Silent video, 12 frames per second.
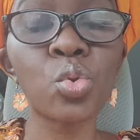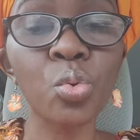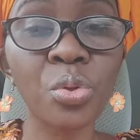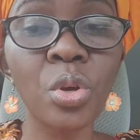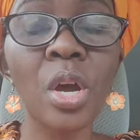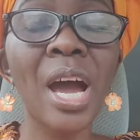to
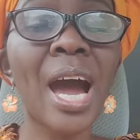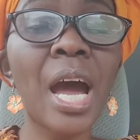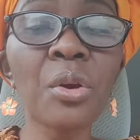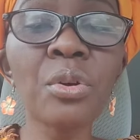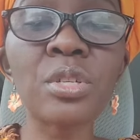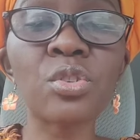
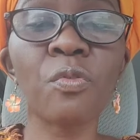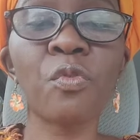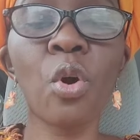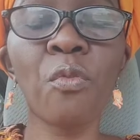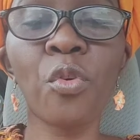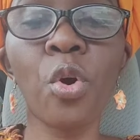hundreds
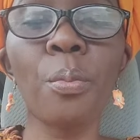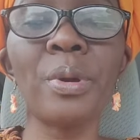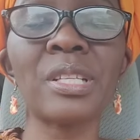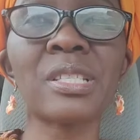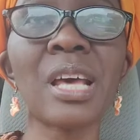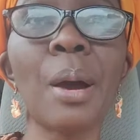of
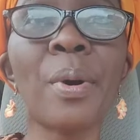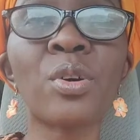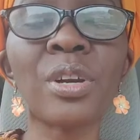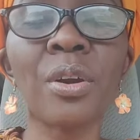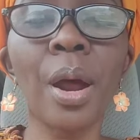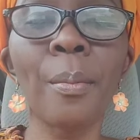comments
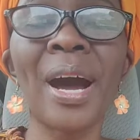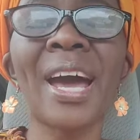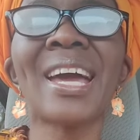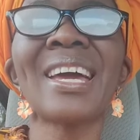about grammar.